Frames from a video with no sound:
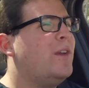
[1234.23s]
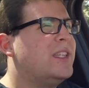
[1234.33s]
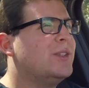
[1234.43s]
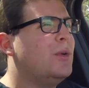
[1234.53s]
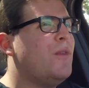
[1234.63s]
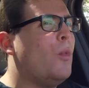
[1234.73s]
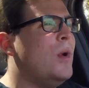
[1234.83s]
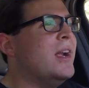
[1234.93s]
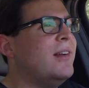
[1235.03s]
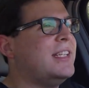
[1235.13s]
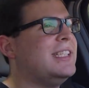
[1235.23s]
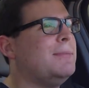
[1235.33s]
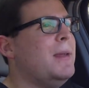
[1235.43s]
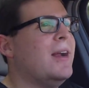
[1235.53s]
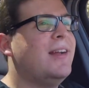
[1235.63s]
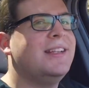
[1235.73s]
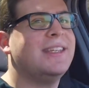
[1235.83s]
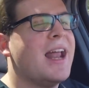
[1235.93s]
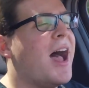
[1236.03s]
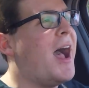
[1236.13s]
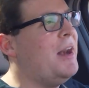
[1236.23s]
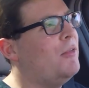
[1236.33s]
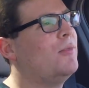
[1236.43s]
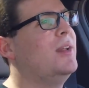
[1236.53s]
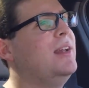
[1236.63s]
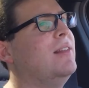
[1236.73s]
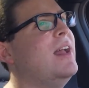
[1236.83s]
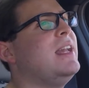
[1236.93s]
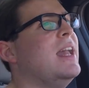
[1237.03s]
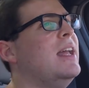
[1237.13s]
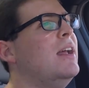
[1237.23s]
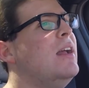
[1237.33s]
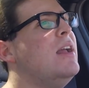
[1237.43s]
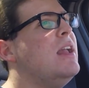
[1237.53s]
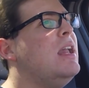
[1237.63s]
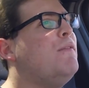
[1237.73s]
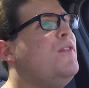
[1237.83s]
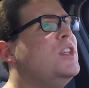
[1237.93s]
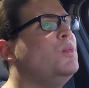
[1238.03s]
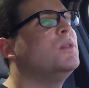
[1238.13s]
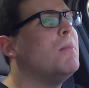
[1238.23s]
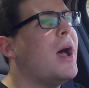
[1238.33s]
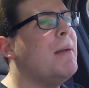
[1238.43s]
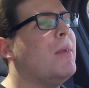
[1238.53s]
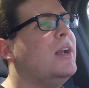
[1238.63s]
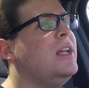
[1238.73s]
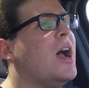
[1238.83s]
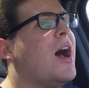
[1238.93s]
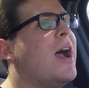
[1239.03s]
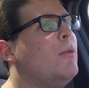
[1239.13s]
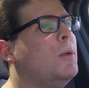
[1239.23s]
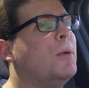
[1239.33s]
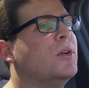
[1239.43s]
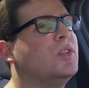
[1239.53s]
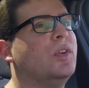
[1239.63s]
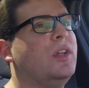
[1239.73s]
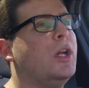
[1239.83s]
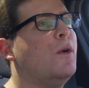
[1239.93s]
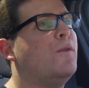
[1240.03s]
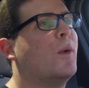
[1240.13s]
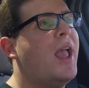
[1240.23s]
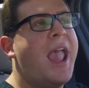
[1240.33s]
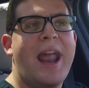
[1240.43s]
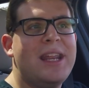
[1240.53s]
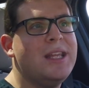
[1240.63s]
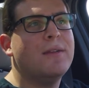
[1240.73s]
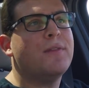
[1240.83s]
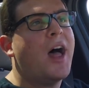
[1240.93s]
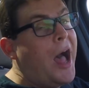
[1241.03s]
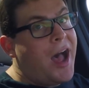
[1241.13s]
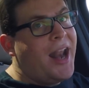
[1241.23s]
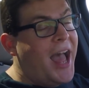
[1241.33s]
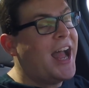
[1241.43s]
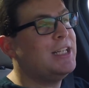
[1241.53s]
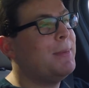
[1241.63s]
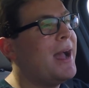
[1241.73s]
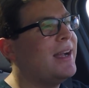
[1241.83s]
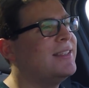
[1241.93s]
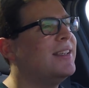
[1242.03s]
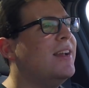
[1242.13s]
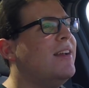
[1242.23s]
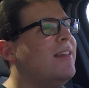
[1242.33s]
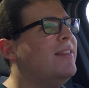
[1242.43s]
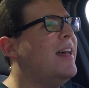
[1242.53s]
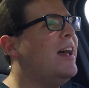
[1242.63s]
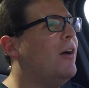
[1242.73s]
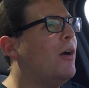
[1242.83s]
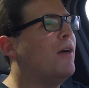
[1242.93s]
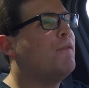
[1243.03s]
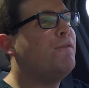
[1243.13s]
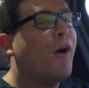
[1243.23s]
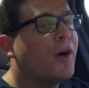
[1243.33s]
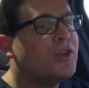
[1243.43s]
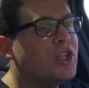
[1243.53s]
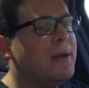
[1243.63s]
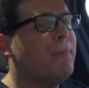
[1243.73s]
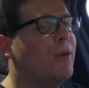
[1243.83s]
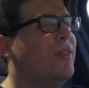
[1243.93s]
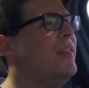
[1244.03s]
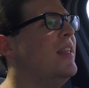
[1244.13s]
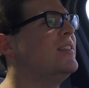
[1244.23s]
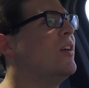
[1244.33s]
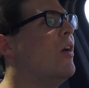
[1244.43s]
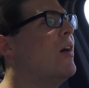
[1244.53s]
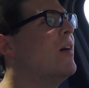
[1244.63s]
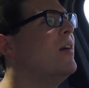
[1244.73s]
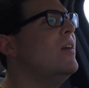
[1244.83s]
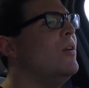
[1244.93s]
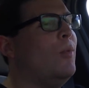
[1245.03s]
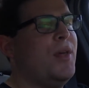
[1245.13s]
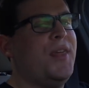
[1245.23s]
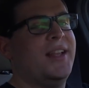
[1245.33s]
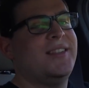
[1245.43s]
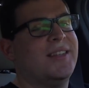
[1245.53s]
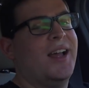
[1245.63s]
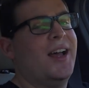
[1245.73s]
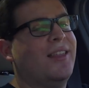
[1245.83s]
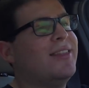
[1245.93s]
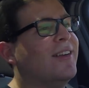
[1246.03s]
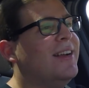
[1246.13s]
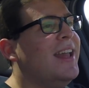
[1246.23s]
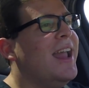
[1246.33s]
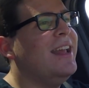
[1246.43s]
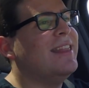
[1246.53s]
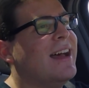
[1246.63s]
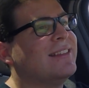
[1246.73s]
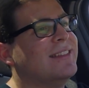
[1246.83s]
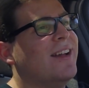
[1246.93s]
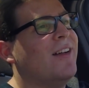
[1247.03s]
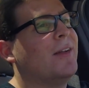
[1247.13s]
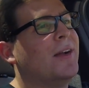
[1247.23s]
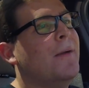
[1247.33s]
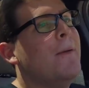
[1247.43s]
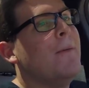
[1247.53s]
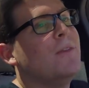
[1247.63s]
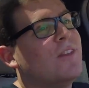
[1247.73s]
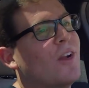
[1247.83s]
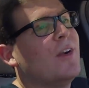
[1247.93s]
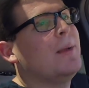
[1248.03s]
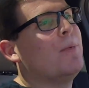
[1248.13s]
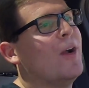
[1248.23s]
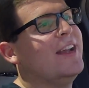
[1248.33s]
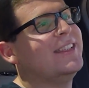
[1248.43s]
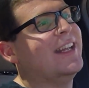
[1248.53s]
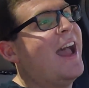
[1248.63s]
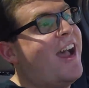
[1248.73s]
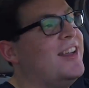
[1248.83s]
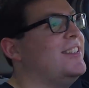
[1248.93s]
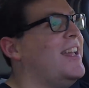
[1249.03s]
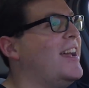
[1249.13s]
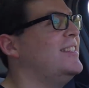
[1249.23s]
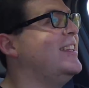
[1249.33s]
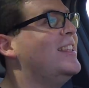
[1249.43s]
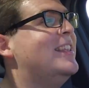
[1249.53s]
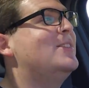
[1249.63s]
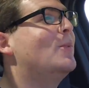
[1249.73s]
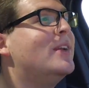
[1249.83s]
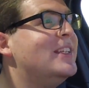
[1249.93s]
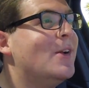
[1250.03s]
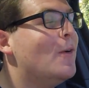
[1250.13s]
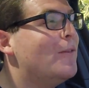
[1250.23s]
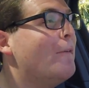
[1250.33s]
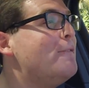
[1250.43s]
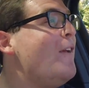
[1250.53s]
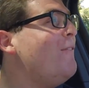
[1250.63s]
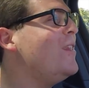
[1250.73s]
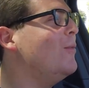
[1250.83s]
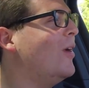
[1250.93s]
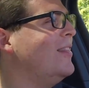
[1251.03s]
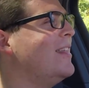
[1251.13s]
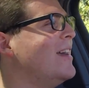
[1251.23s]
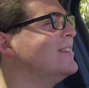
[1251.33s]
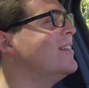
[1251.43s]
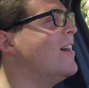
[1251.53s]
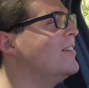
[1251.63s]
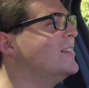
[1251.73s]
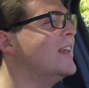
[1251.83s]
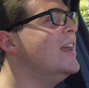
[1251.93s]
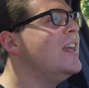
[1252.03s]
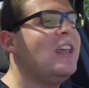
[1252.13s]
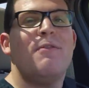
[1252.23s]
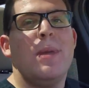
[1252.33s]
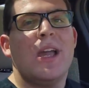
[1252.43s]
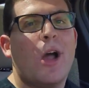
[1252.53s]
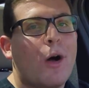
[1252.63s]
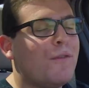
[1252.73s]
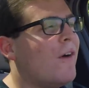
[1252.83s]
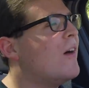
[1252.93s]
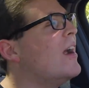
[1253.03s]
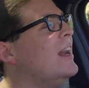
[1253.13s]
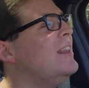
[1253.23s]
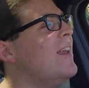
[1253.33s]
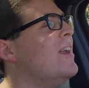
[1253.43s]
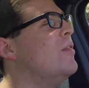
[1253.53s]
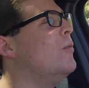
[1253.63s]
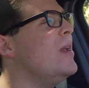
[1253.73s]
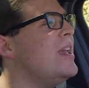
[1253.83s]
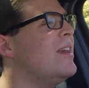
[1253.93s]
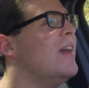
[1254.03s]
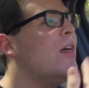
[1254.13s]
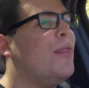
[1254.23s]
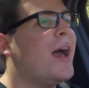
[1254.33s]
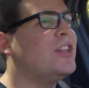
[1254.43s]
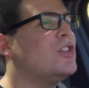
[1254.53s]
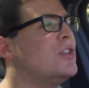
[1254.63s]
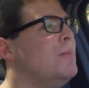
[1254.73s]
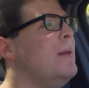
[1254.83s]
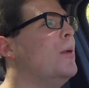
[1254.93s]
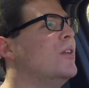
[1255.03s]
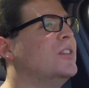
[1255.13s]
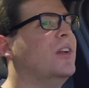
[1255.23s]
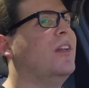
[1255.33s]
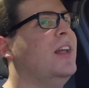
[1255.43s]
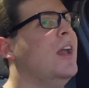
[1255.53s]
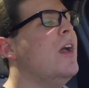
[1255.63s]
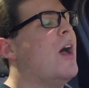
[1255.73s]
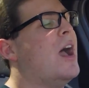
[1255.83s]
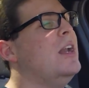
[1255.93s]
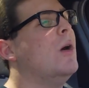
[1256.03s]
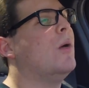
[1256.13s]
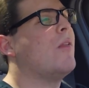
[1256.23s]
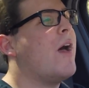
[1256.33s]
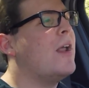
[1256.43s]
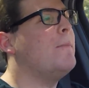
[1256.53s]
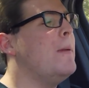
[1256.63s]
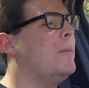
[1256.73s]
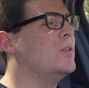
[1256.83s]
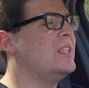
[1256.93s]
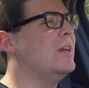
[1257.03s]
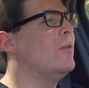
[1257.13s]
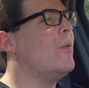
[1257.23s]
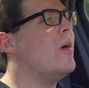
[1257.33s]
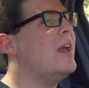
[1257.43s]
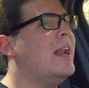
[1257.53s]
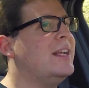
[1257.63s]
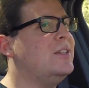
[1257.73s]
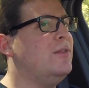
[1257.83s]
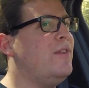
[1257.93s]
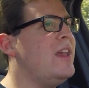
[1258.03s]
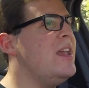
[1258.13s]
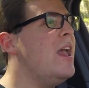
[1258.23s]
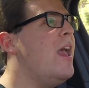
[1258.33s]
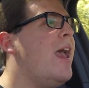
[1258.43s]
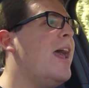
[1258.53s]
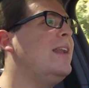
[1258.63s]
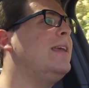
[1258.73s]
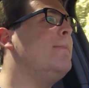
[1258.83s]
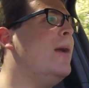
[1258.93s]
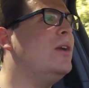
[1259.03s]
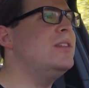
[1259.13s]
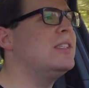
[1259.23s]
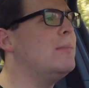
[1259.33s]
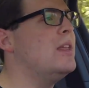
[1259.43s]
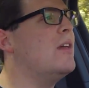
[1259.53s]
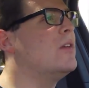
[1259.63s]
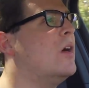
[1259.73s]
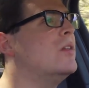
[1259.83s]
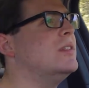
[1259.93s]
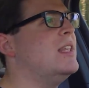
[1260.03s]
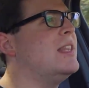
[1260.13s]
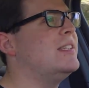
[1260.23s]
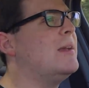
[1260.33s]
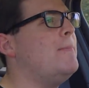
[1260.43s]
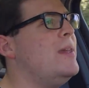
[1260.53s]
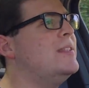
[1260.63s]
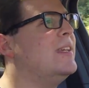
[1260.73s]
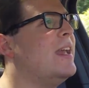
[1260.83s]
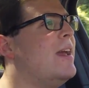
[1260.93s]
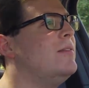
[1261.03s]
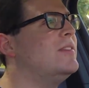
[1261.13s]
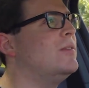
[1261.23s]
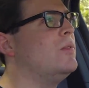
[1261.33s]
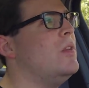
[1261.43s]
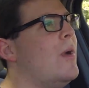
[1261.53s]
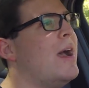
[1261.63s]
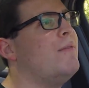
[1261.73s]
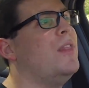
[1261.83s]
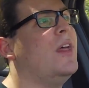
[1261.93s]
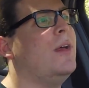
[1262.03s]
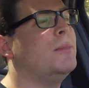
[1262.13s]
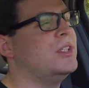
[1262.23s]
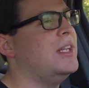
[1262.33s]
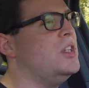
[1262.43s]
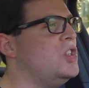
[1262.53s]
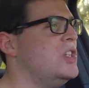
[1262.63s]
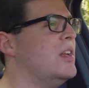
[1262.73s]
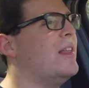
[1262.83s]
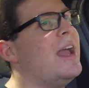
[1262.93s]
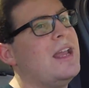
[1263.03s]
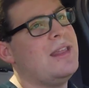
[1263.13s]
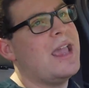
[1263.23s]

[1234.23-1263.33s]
It's sort of a weird experience, and I don't really like it. If this was my money, I would personally go for any of the hot hatchbacks that are far cheaper than this car, with its $38,000 starting price, and as tested, this one is over $51,000. Give me a Golf R any day of the week. That's just me personally. I know a lot of people still want an SUV, and compared to some of the other cars that this competes against, you have the Mercedes GLA and the